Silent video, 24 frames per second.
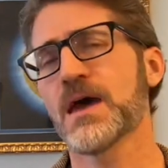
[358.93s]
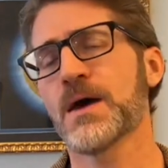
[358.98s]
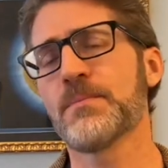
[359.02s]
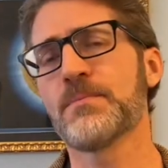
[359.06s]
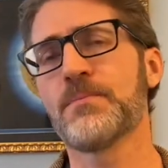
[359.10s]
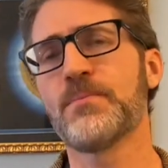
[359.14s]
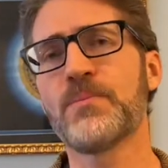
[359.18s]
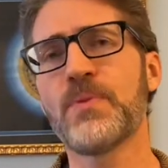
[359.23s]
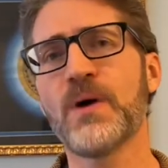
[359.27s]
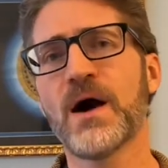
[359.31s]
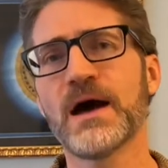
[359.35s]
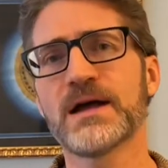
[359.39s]

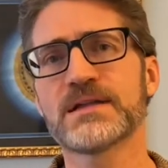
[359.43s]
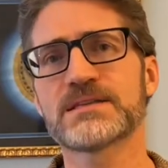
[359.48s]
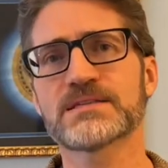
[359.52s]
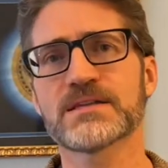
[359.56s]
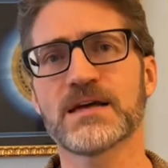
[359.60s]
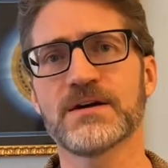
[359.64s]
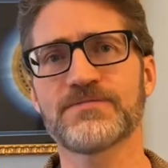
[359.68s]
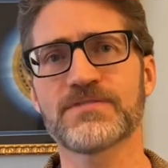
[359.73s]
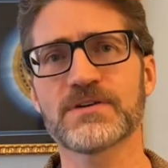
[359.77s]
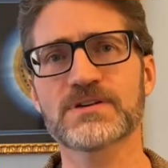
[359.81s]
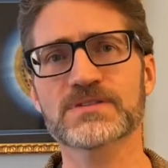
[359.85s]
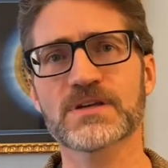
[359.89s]
But
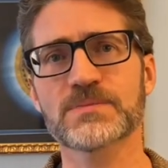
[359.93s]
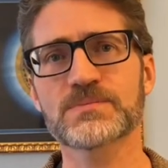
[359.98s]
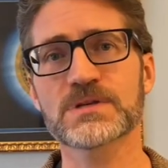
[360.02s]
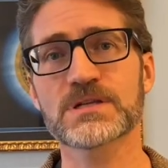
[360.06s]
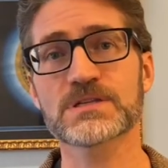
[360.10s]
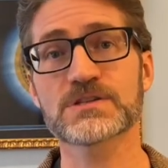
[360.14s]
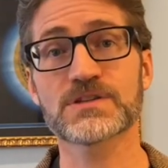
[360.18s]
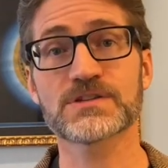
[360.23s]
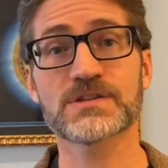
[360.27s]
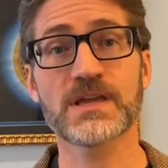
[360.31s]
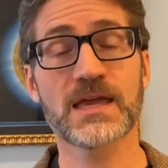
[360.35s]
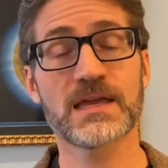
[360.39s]
first I'm going
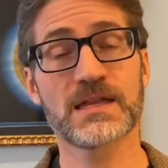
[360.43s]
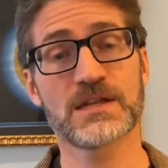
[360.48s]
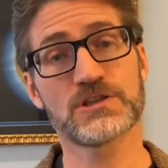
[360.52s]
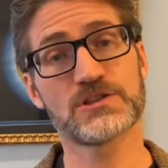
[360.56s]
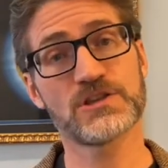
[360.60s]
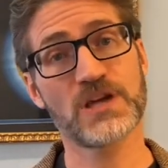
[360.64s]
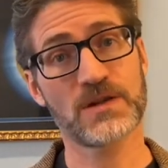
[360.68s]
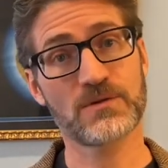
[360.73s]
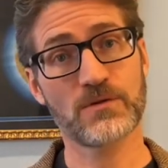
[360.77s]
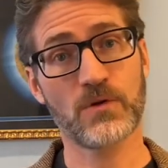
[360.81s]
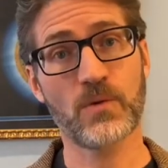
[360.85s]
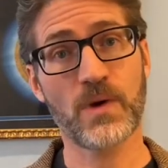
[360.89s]
to just say in a
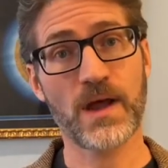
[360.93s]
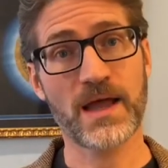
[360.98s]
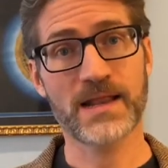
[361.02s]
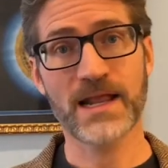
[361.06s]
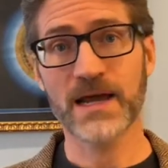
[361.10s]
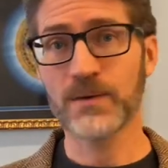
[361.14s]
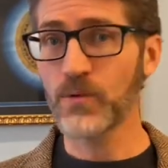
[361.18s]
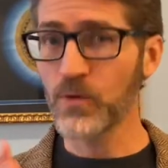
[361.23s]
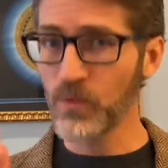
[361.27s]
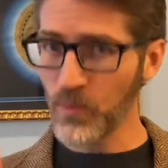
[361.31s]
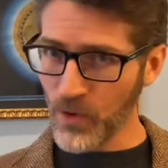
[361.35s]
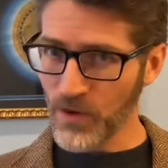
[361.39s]
general way, and
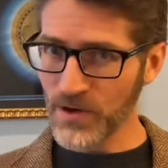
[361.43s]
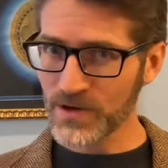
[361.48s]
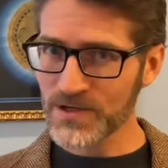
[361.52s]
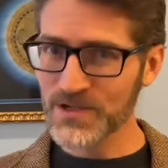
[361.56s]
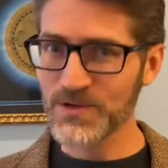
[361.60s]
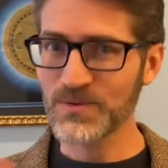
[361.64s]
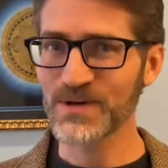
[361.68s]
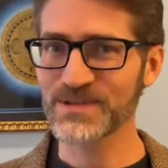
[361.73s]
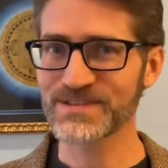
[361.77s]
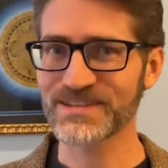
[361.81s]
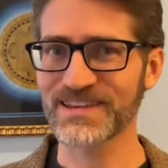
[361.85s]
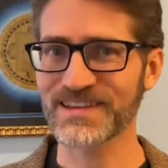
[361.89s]
I will warn
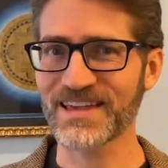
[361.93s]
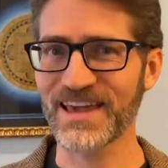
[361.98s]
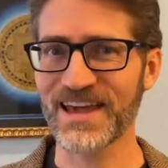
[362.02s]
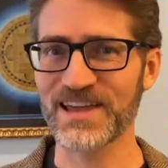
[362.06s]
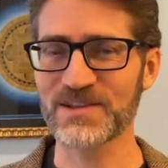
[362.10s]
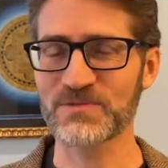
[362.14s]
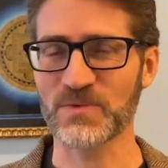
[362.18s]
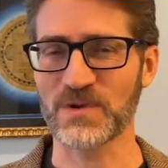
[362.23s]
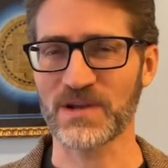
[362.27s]
you once again when I